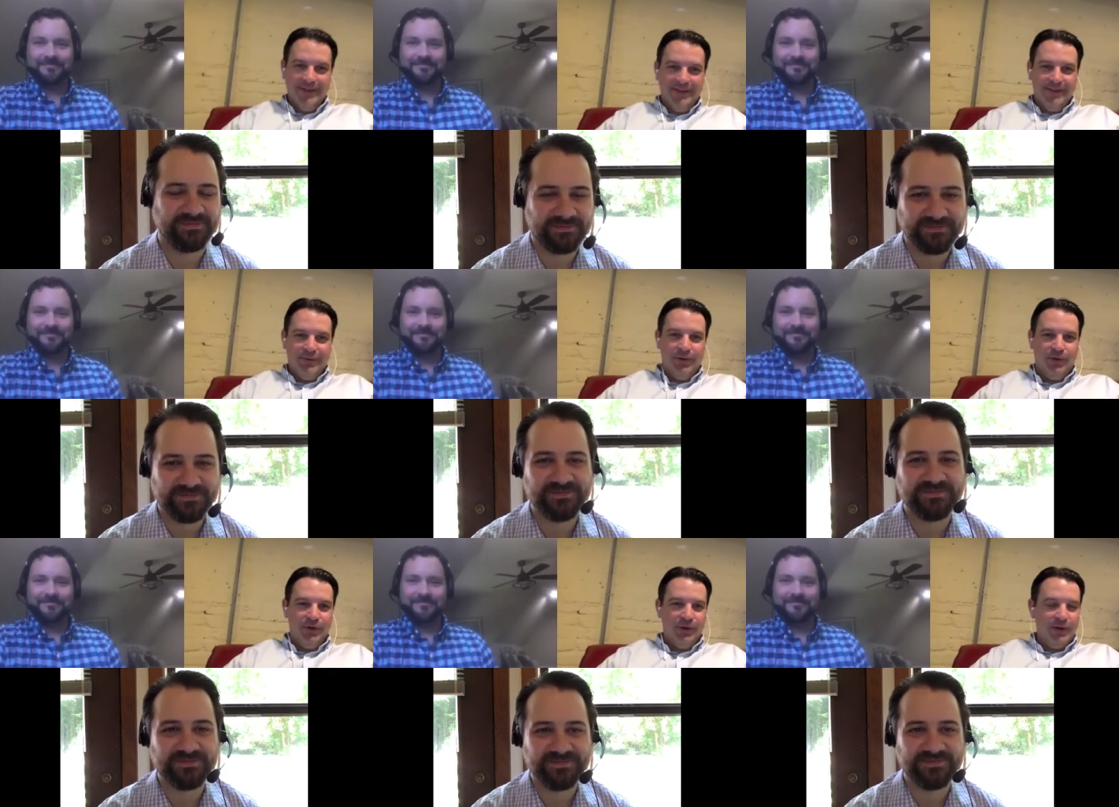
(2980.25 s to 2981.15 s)
Speaker 1: We
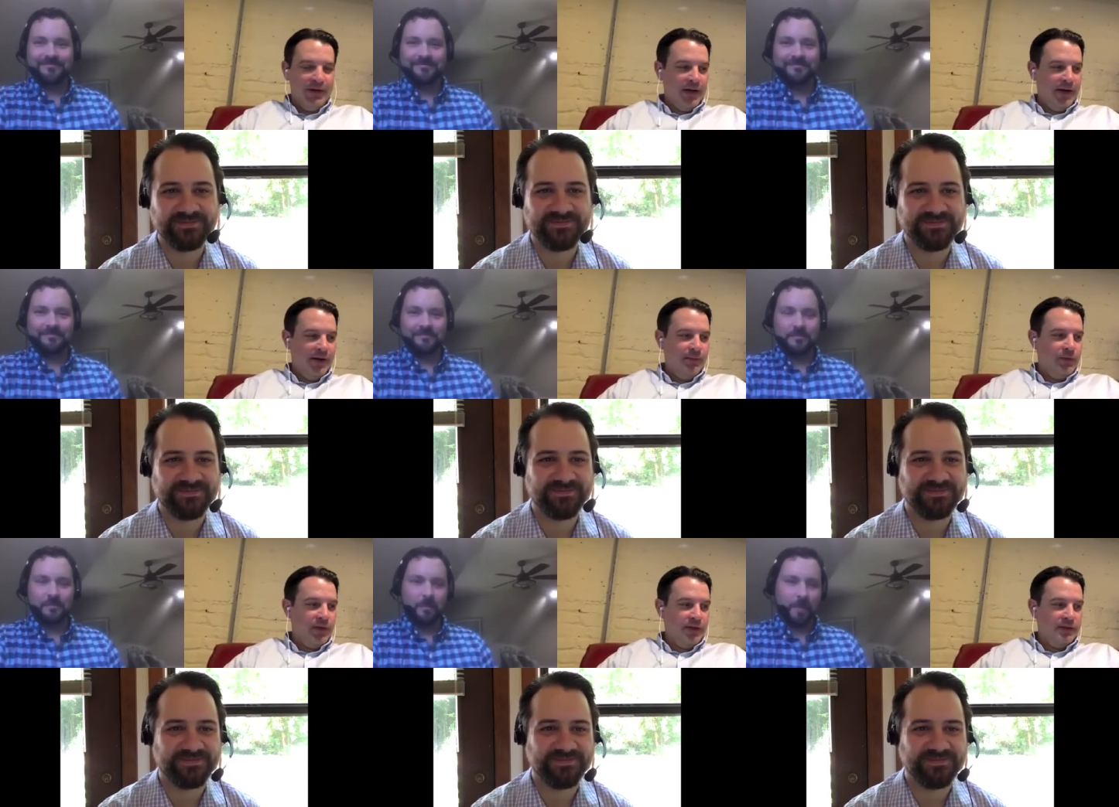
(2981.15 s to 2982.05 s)
will, like I
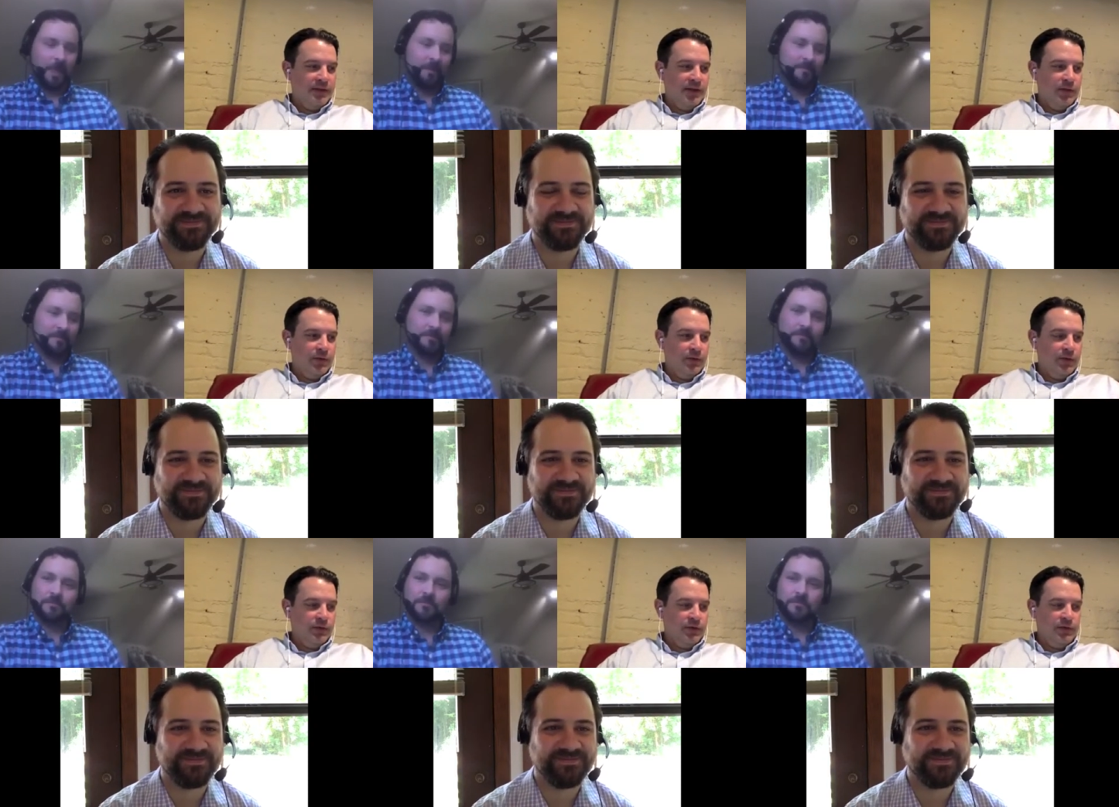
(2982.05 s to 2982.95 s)
said, we
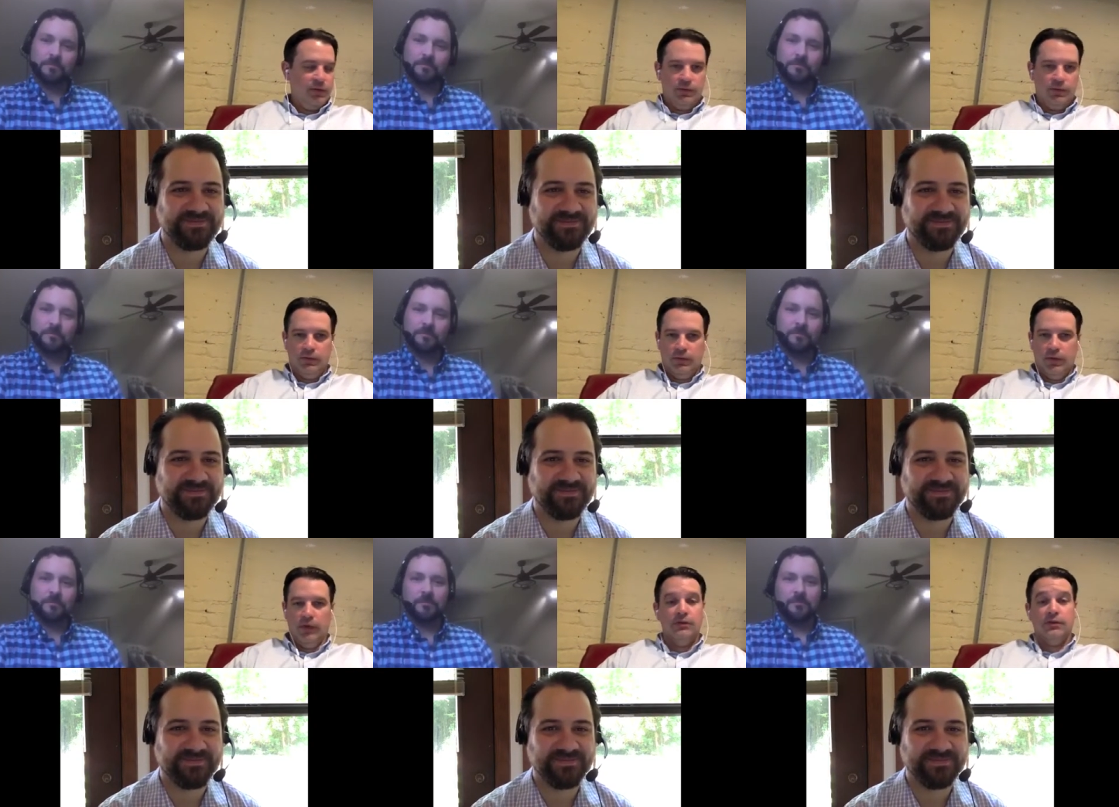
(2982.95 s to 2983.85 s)
usually, well,
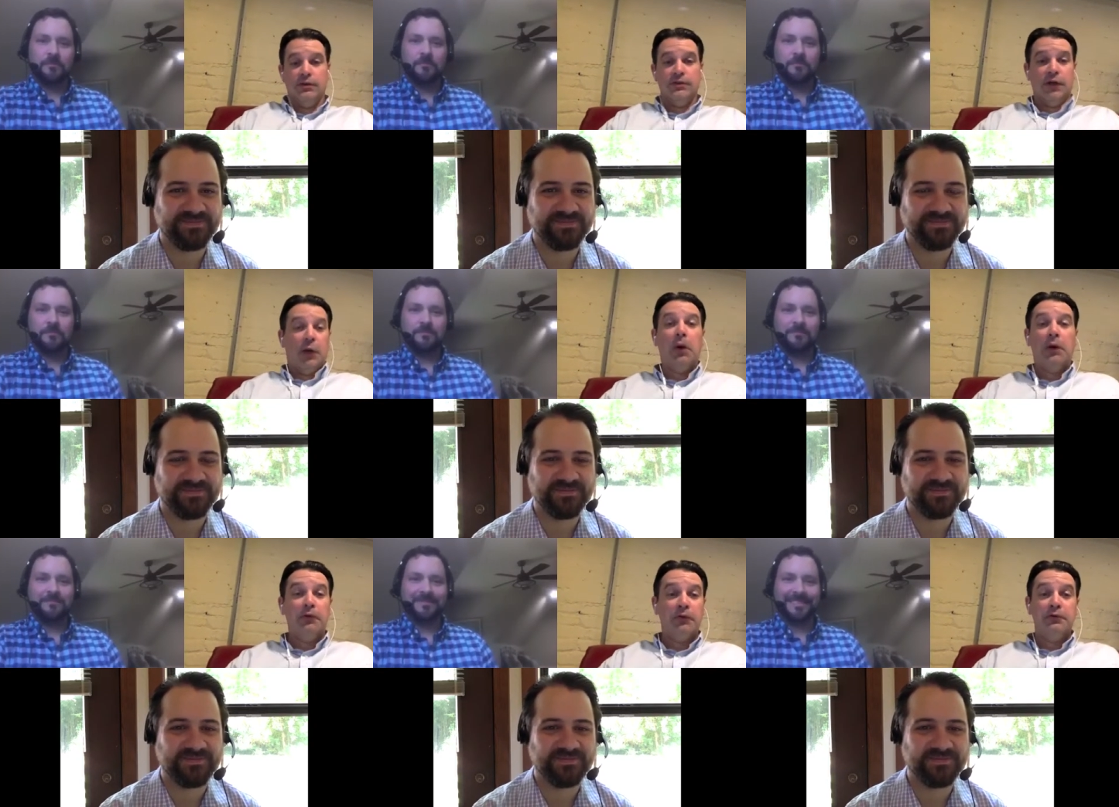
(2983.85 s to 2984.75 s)
this is our second one, so
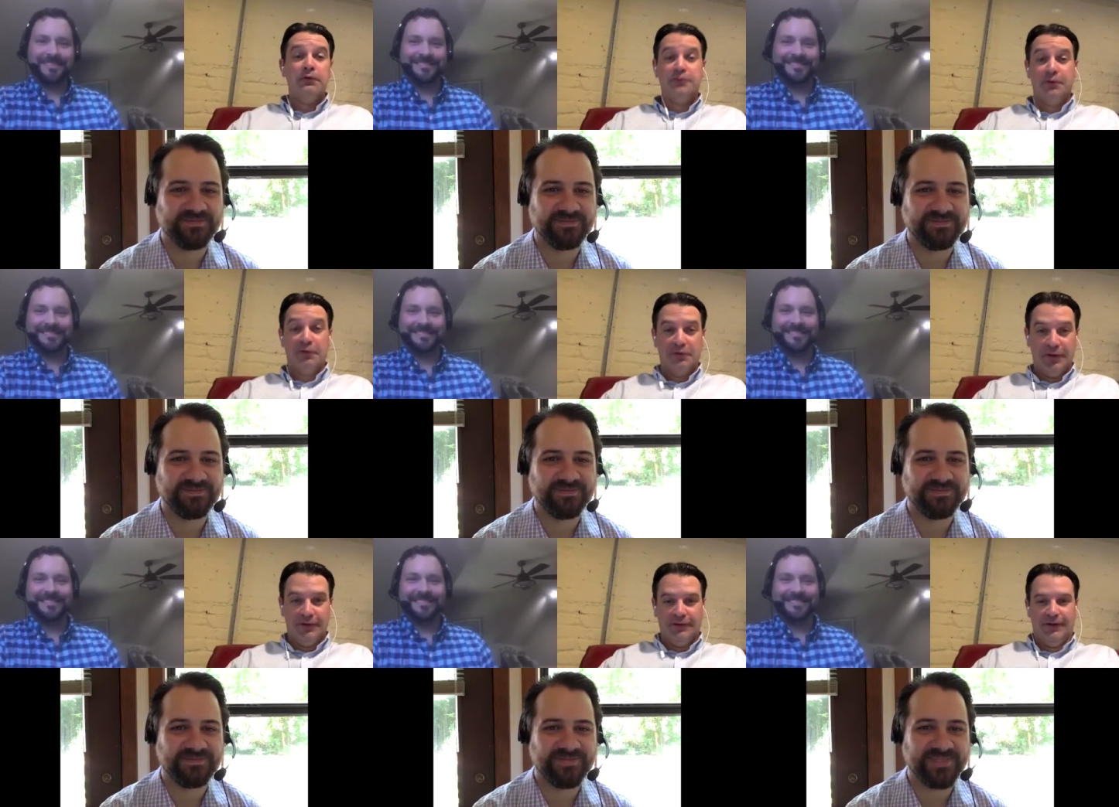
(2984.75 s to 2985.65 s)
usual for us.
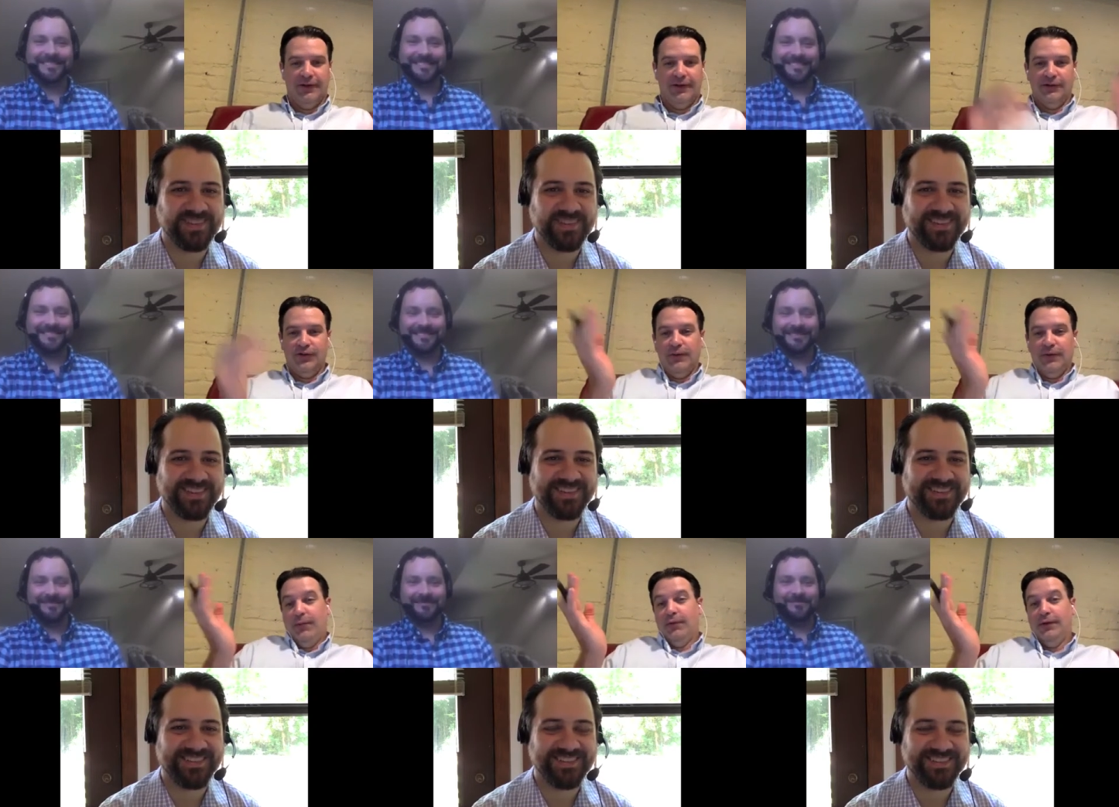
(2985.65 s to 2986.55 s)
The general
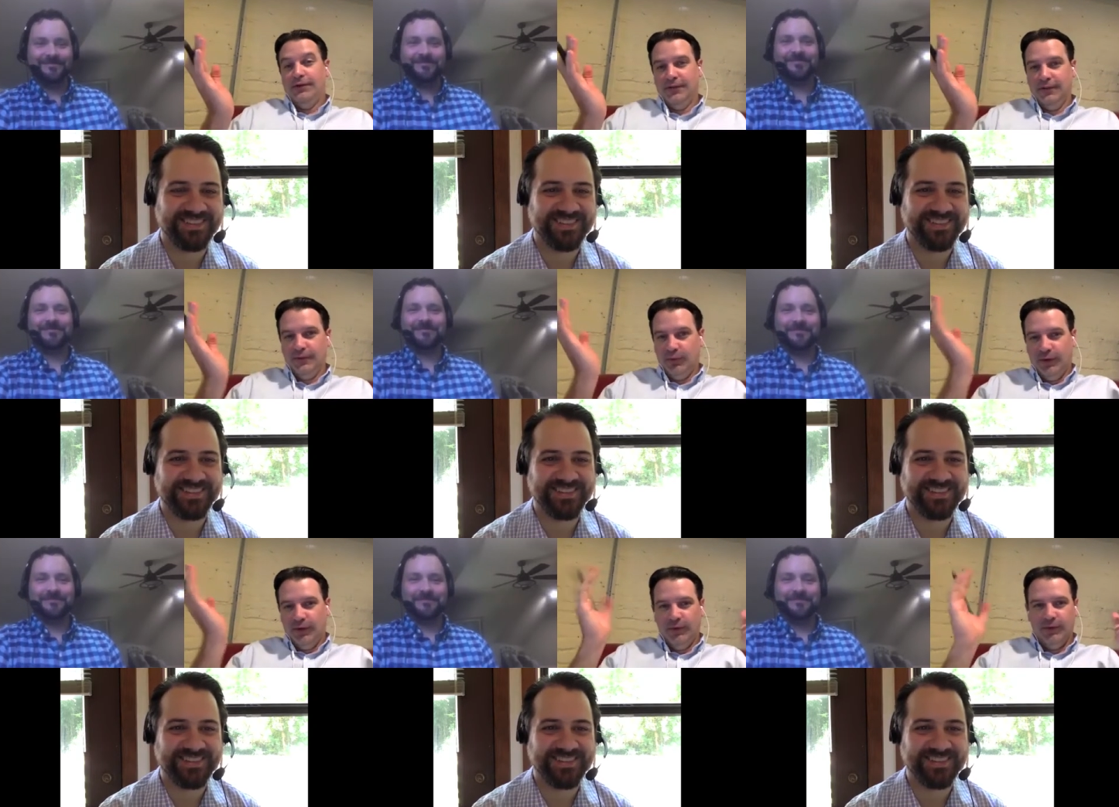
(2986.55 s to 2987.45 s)
operation at this point,
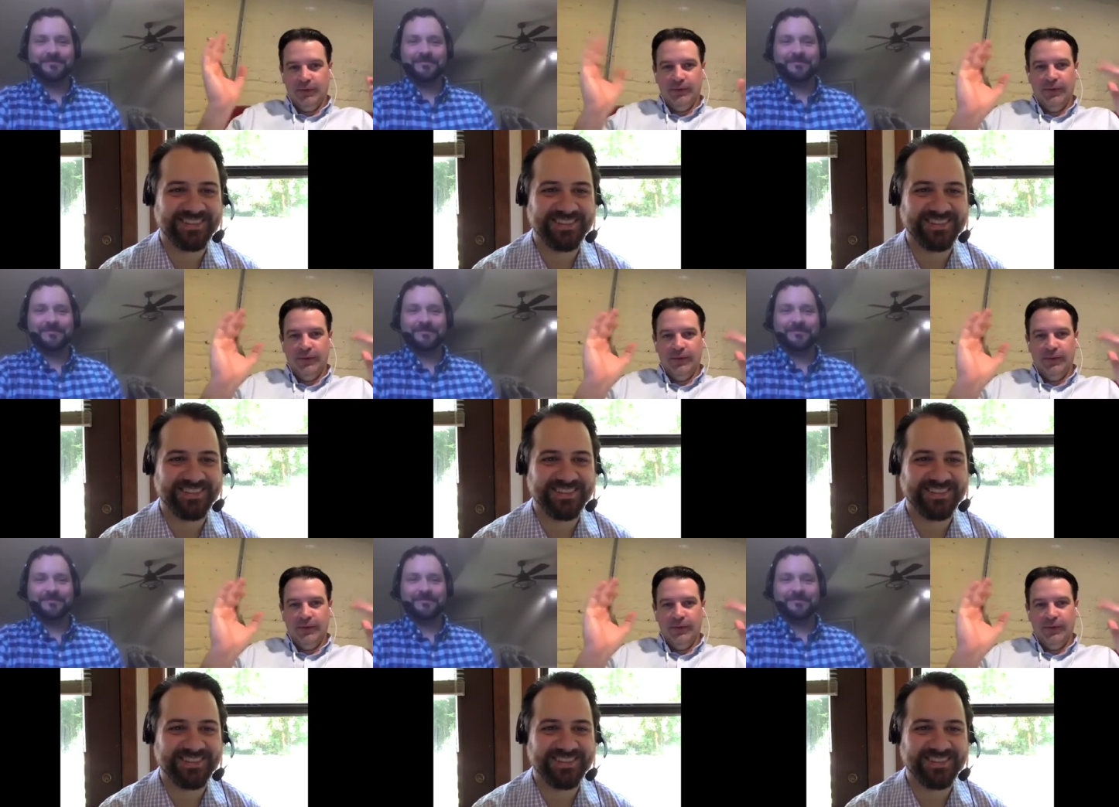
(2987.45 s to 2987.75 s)
we will